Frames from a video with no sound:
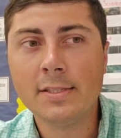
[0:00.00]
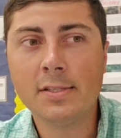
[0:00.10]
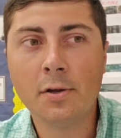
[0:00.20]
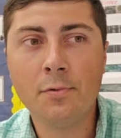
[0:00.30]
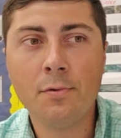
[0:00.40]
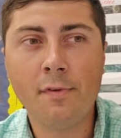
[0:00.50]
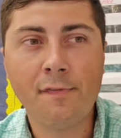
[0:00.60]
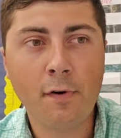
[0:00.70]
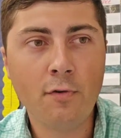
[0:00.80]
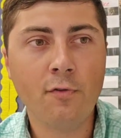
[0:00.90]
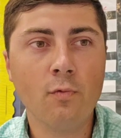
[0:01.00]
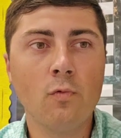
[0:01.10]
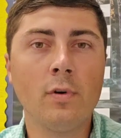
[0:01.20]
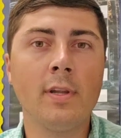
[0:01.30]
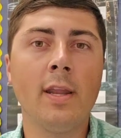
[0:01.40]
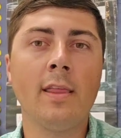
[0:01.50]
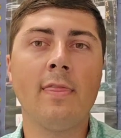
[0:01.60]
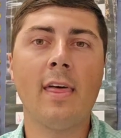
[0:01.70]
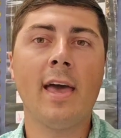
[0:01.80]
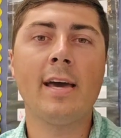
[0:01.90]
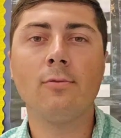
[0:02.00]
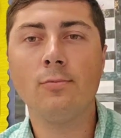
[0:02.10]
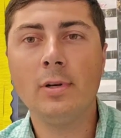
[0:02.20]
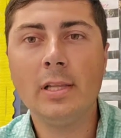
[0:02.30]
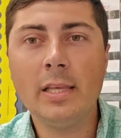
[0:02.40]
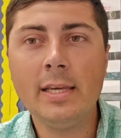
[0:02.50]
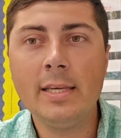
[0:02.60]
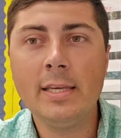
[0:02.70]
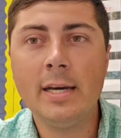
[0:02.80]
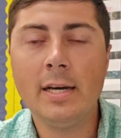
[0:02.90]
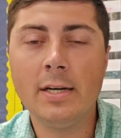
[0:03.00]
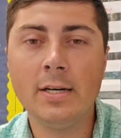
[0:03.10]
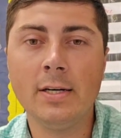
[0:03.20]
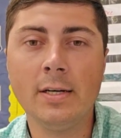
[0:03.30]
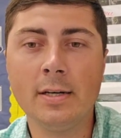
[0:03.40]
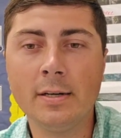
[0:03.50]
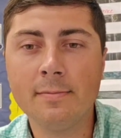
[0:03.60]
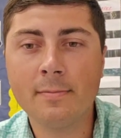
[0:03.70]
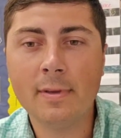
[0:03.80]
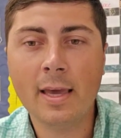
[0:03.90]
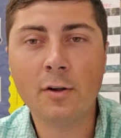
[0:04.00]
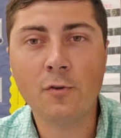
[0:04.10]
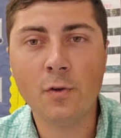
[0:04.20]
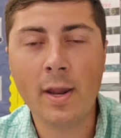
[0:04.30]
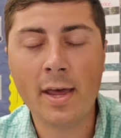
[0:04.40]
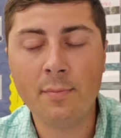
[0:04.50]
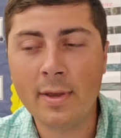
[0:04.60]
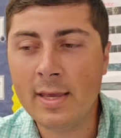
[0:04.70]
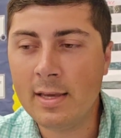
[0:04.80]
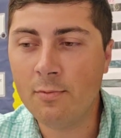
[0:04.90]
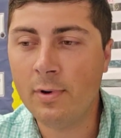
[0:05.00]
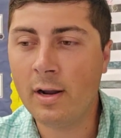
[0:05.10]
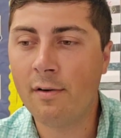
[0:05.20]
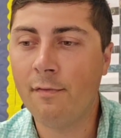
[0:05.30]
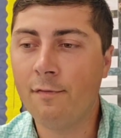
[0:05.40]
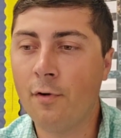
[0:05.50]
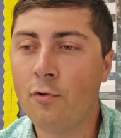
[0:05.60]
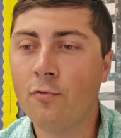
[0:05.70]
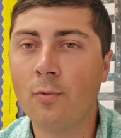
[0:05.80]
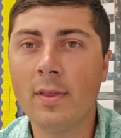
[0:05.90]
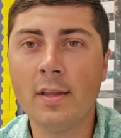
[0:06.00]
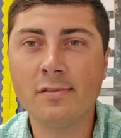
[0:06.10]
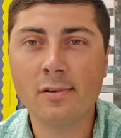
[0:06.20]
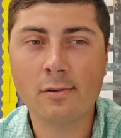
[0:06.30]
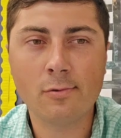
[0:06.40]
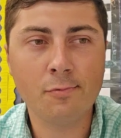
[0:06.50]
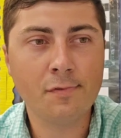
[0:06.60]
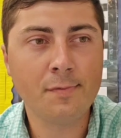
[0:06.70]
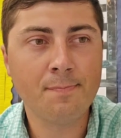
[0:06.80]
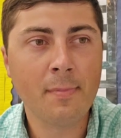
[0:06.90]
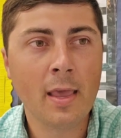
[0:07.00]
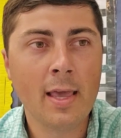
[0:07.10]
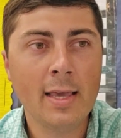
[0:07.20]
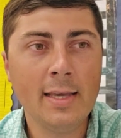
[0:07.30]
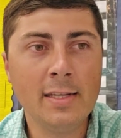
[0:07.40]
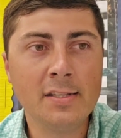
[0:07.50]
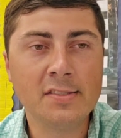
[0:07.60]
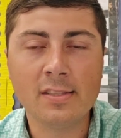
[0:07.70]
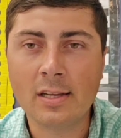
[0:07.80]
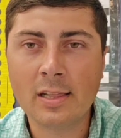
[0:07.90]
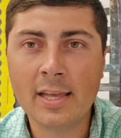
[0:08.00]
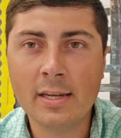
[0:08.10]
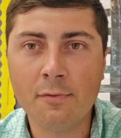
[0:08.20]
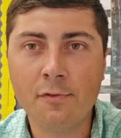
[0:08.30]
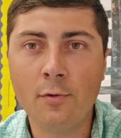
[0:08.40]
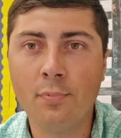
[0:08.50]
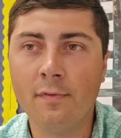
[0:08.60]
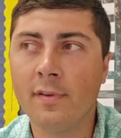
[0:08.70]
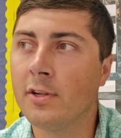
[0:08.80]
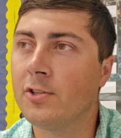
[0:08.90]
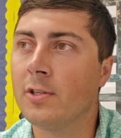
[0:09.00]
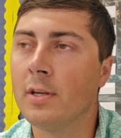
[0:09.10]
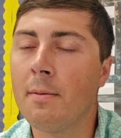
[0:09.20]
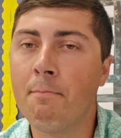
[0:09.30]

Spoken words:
So the first one that really kind of stood out to me when I first read these articles is neglect of supervision.